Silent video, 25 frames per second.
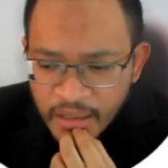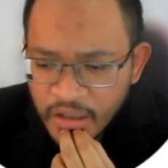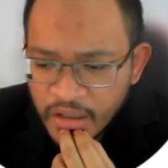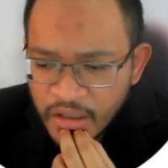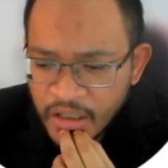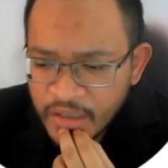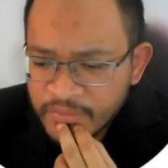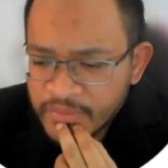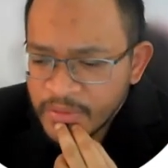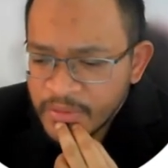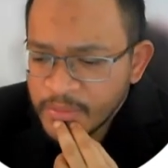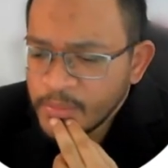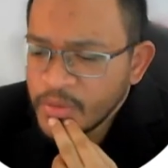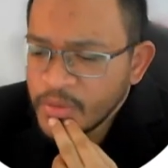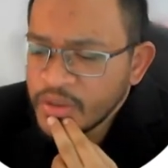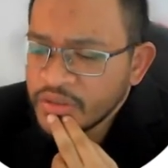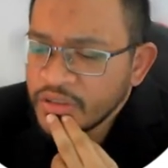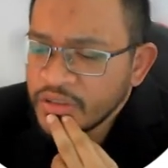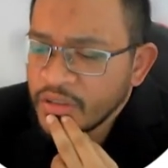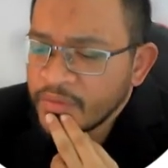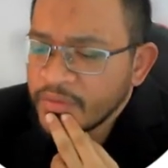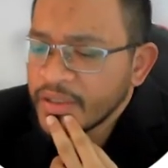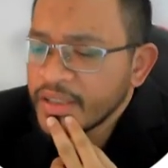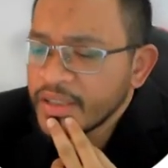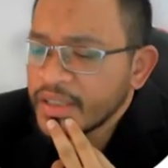However, most
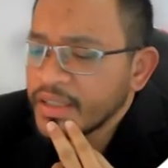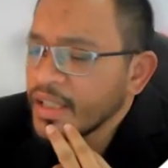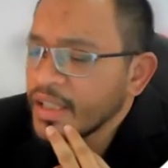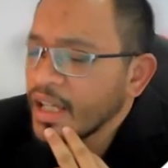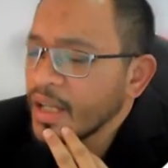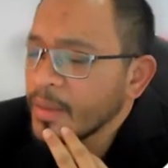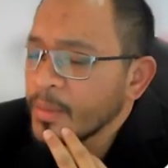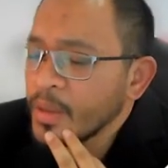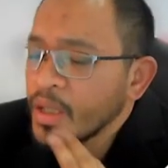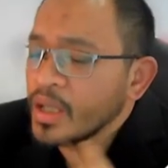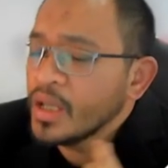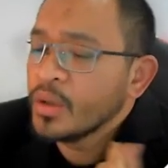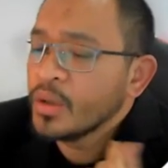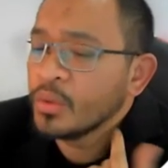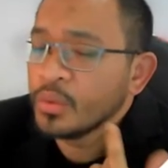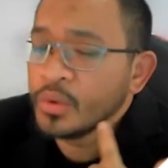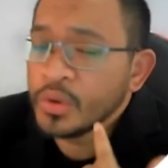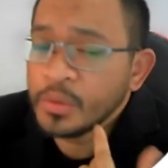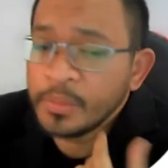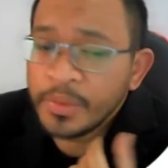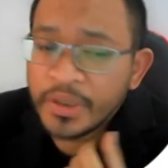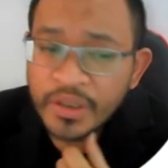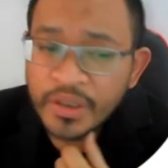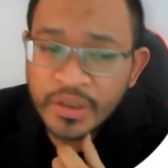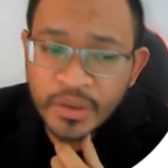of the time we'll
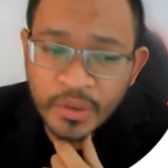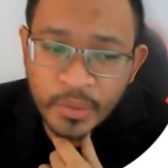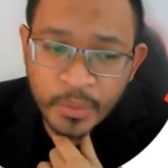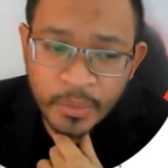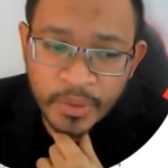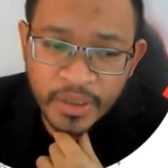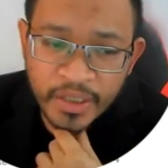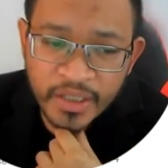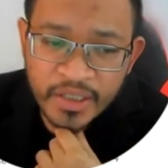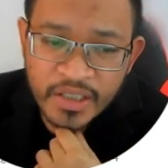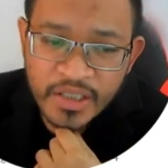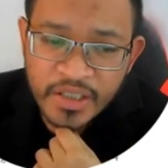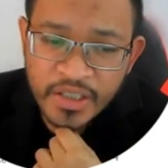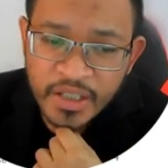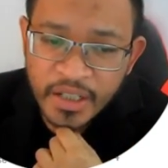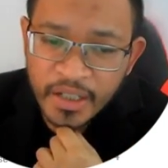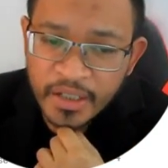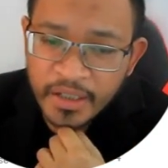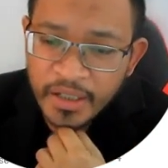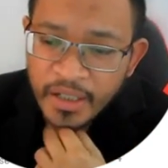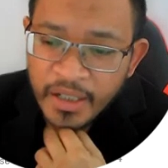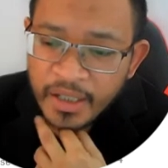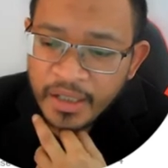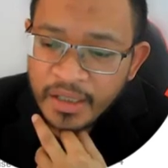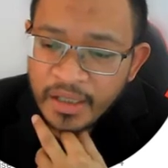be doing
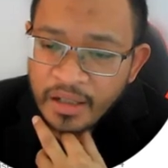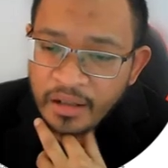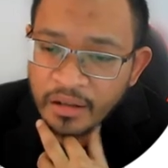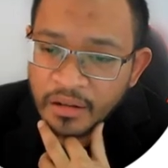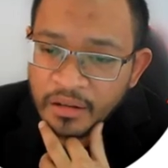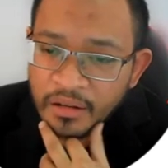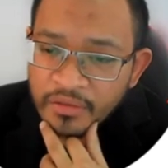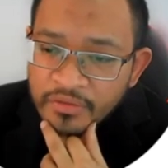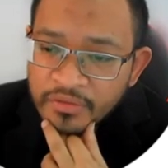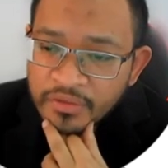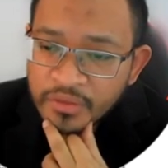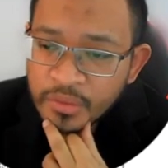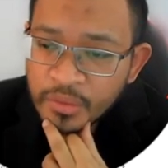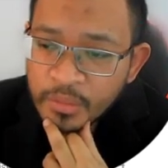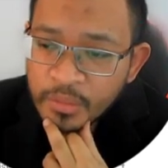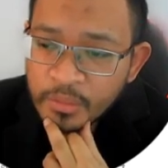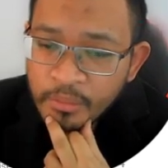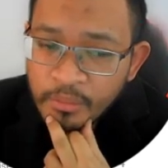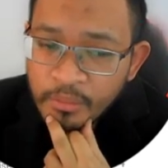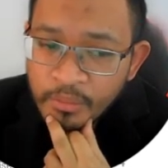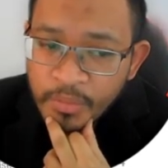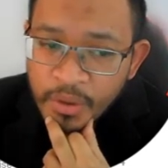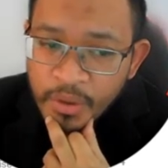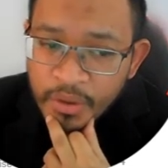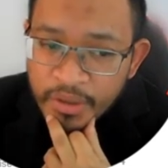chain and Crawford
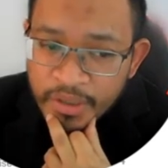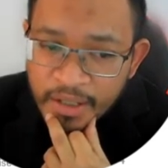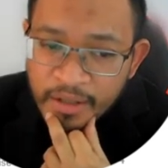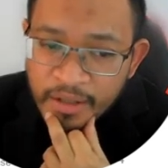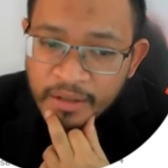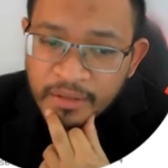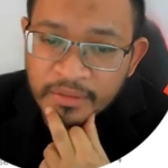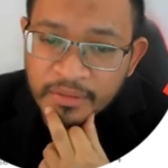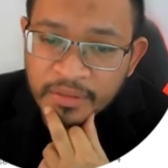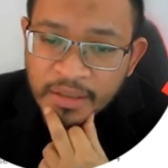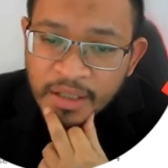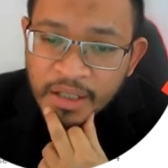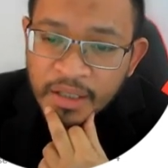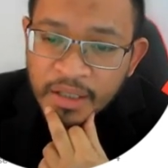model.